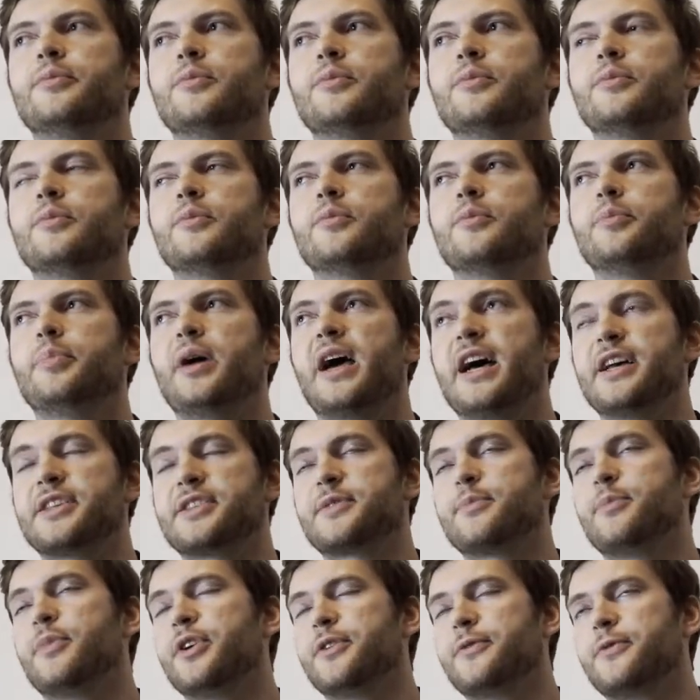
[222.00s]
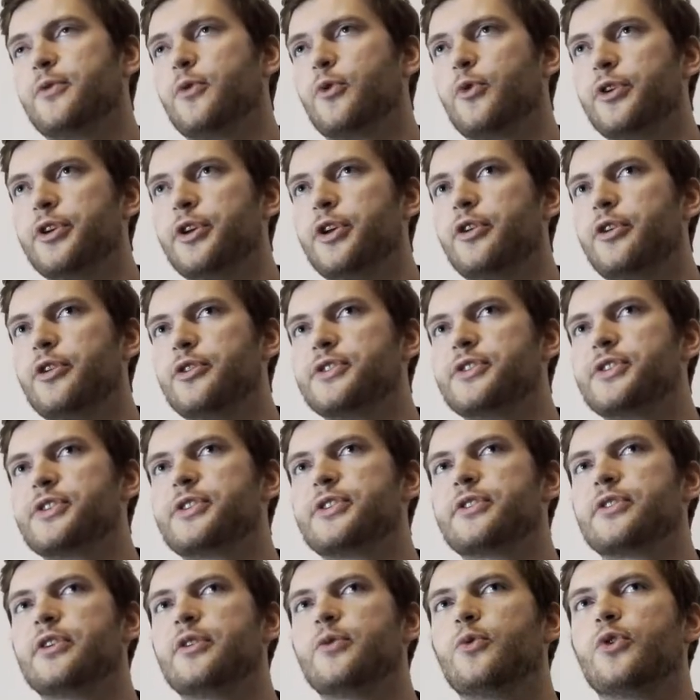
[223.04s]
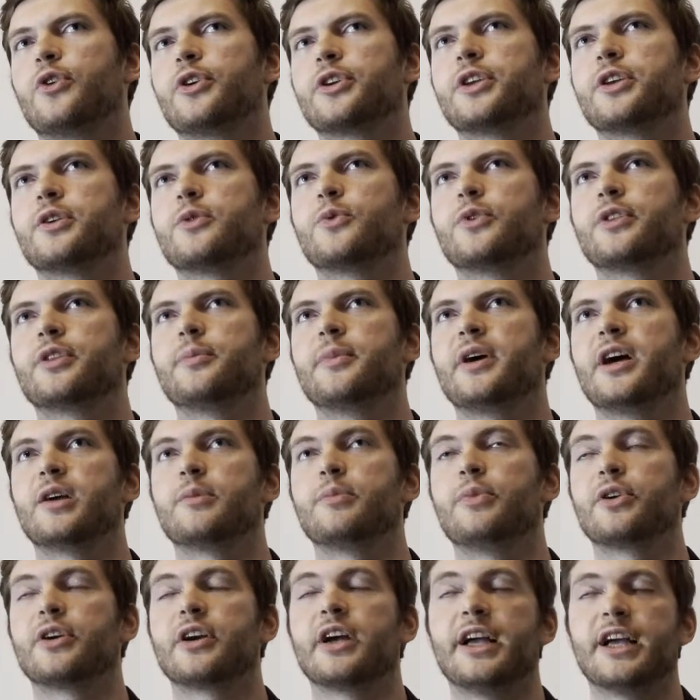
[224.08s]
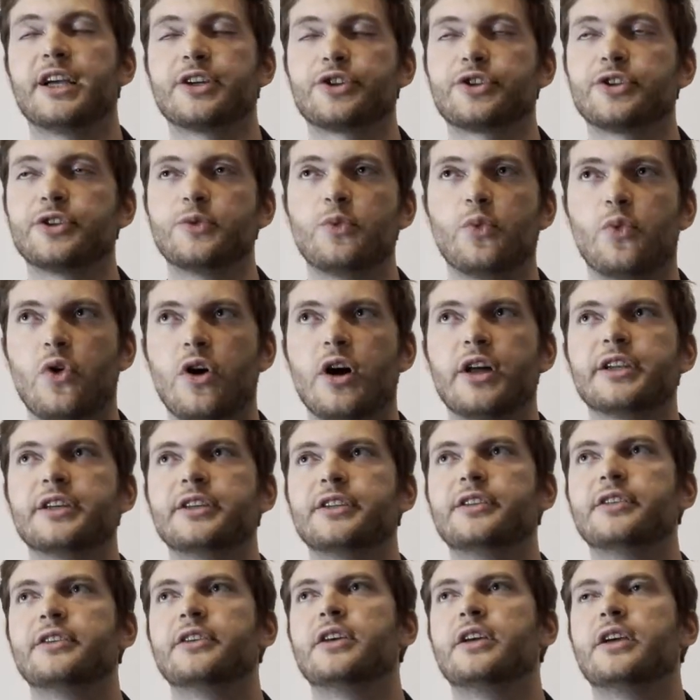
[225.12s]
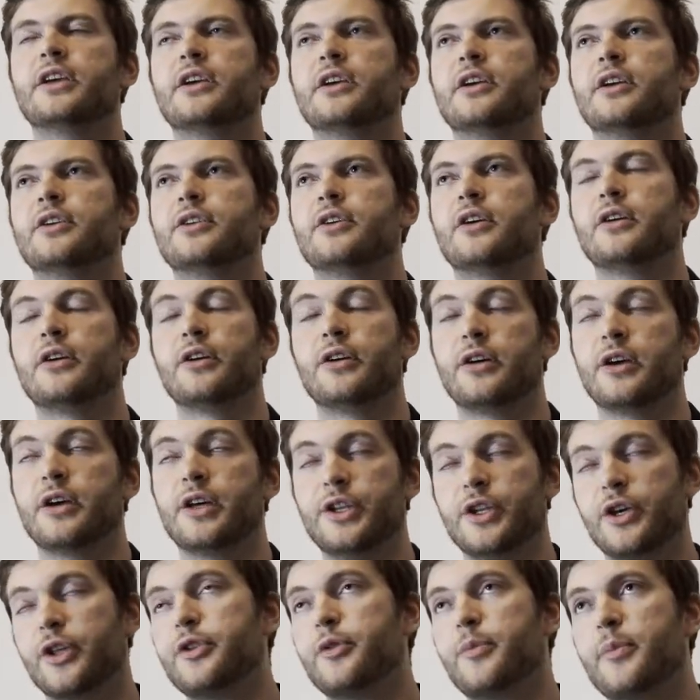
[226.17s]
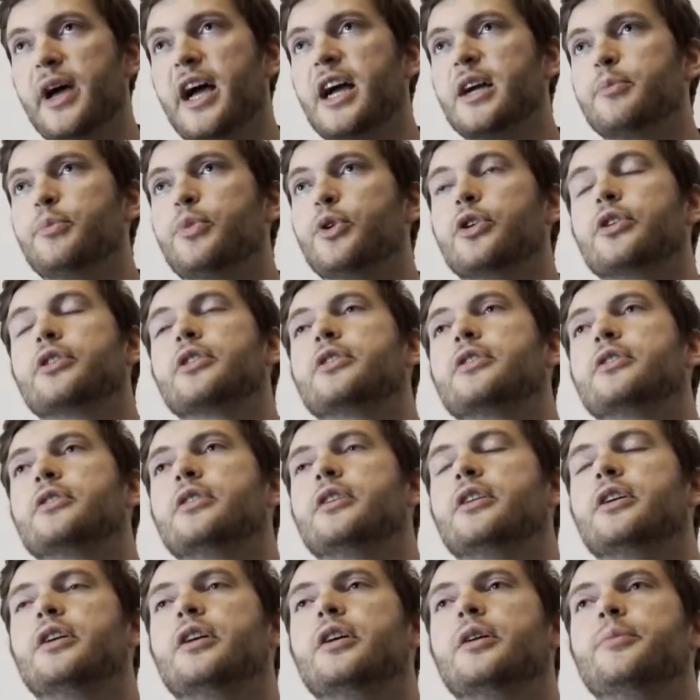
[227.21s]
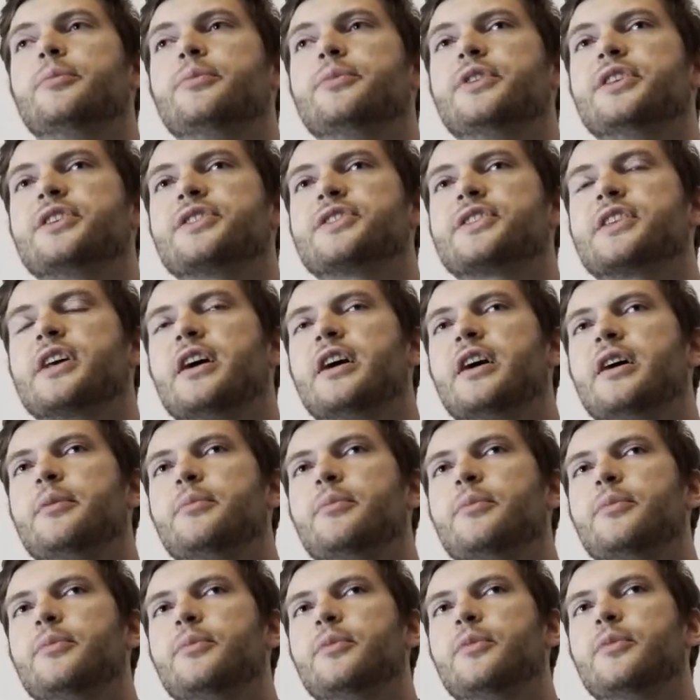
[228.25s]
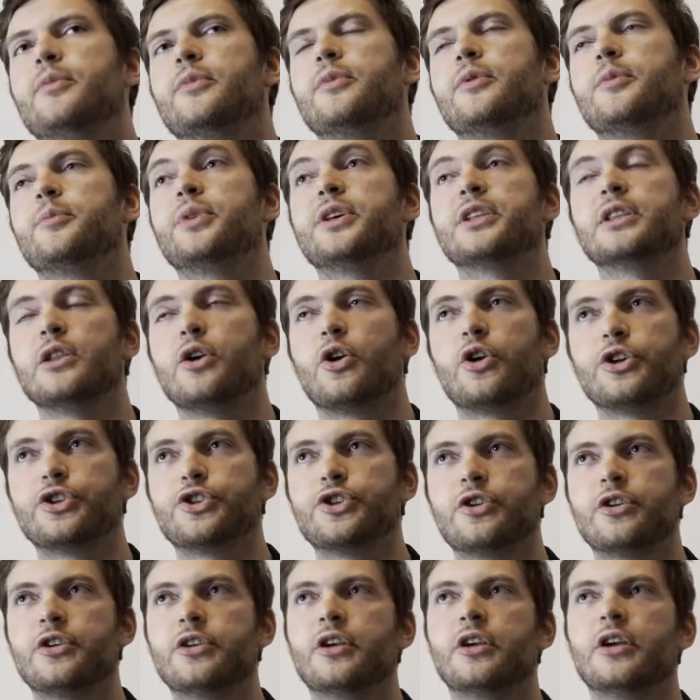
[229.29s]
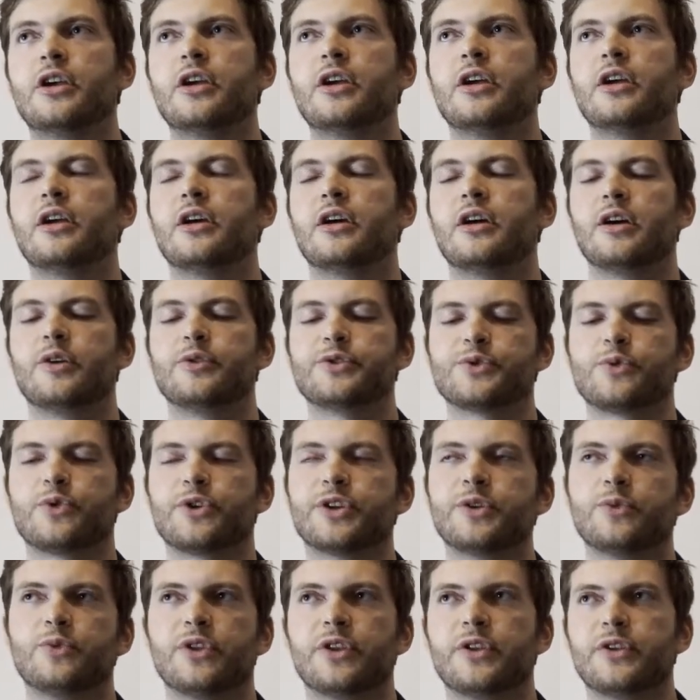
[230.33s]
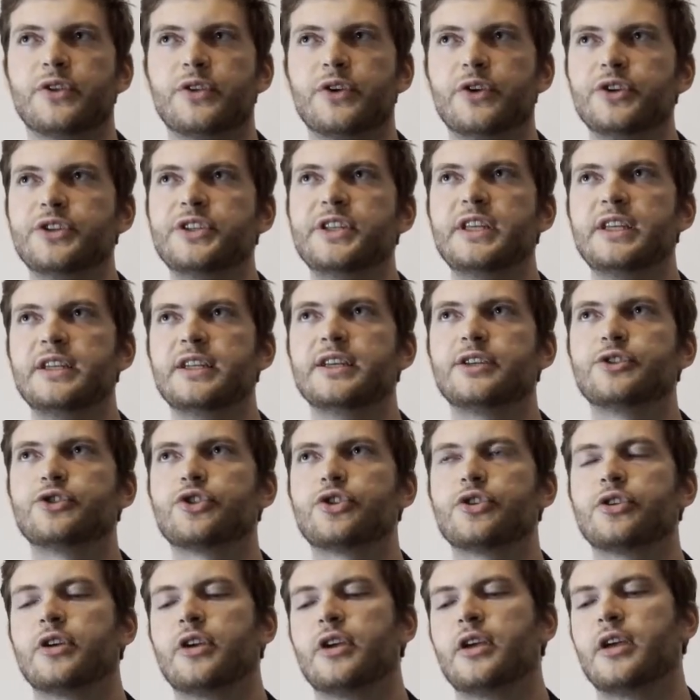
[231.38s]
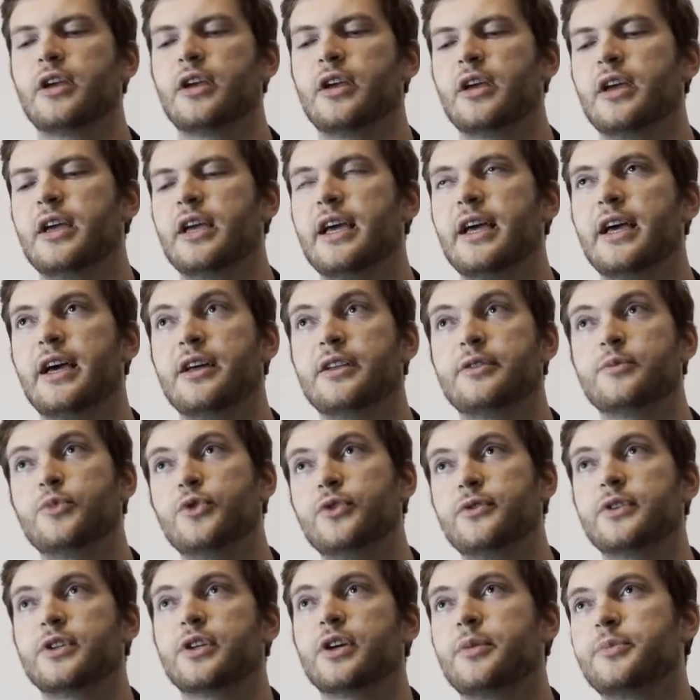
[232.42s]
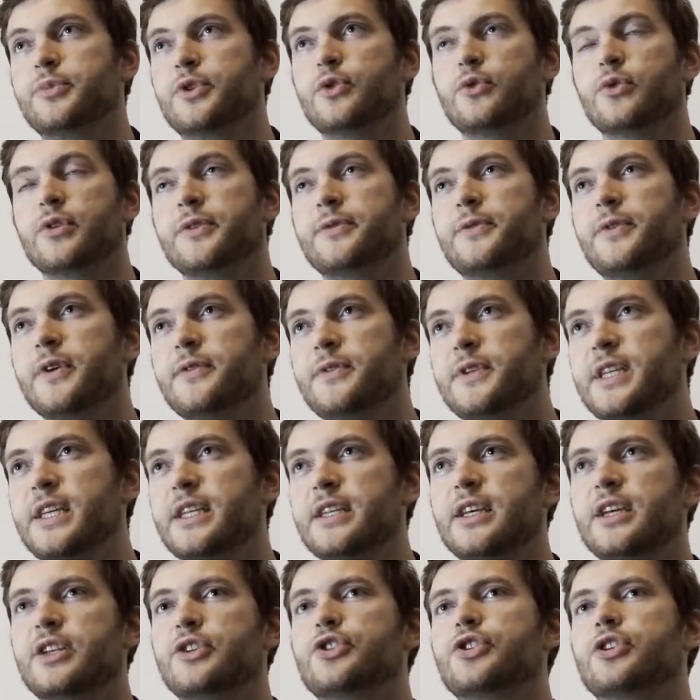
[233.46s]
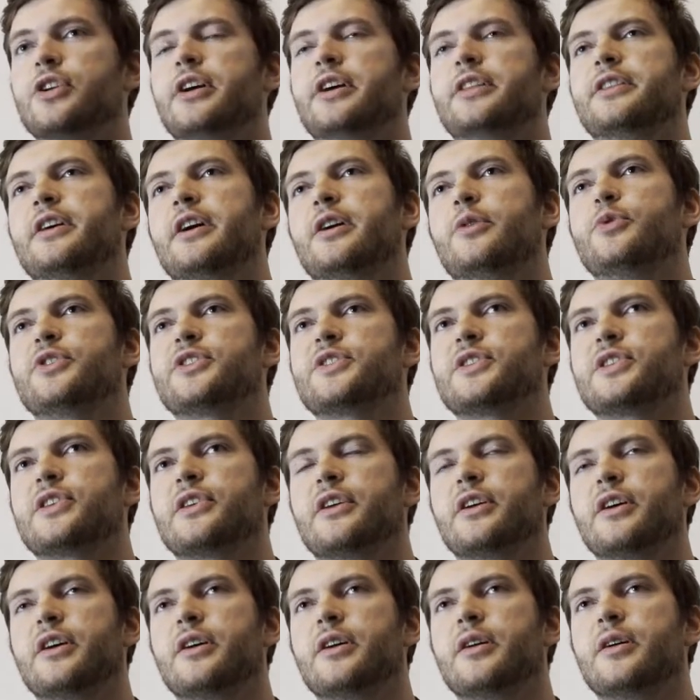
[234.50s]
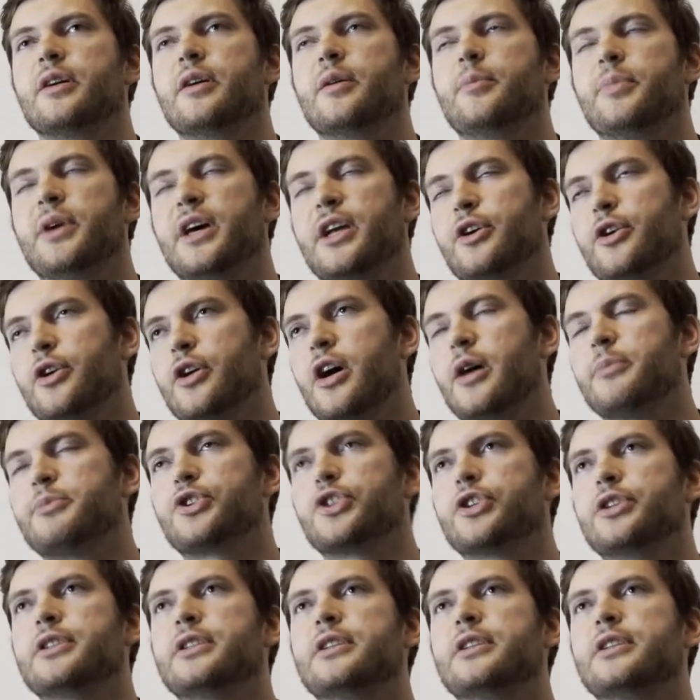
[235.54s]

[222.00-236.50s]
past my 4 years working with a MacBook, I actually wanted another MacBook, this time a bit larger. I was working with a 13-inch, and moving up to a 15-inch I thought was a better option.